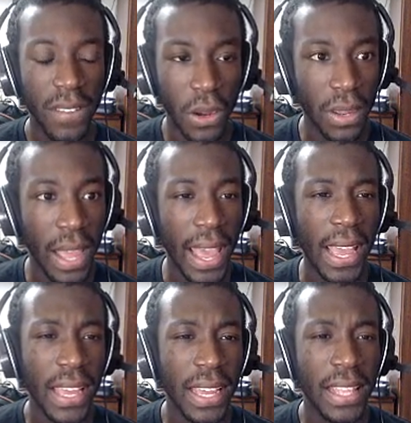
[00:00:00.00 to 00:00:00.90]

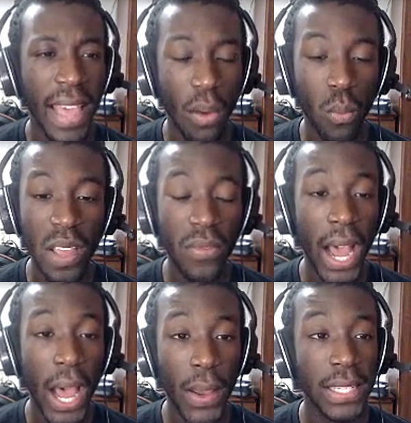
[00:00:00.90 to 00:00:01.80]
Okay, that
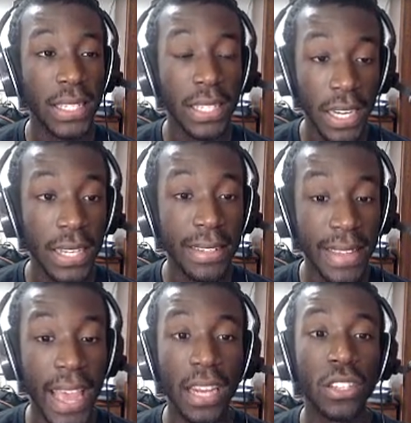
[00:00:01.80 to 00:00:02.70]
Weavile is as good as
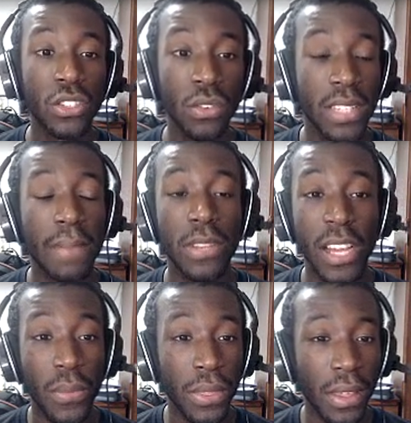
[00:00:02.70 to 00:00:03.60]
dead as soon as I'm
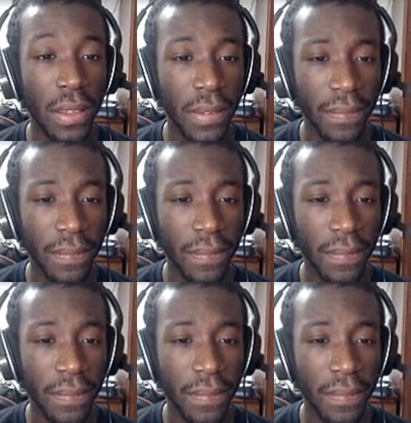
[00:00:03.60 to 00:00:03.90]
done with it.